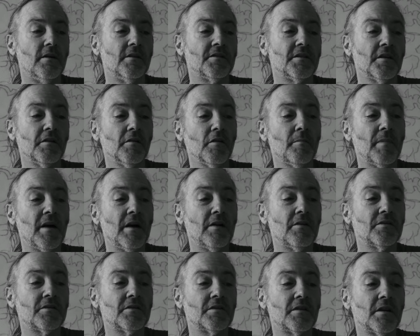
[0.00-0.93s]
Zara
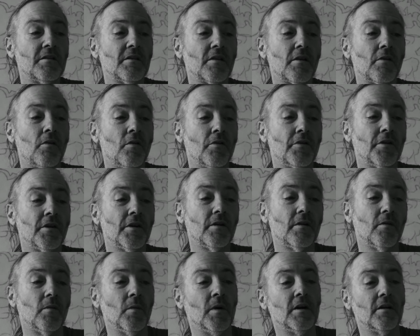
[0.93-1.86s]
bounced in the corner,
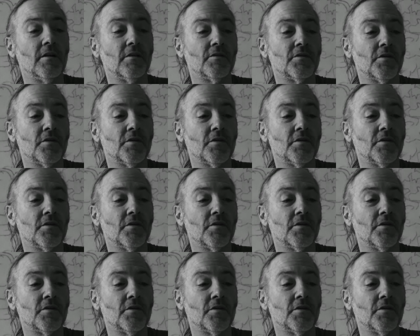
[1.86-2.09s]
well,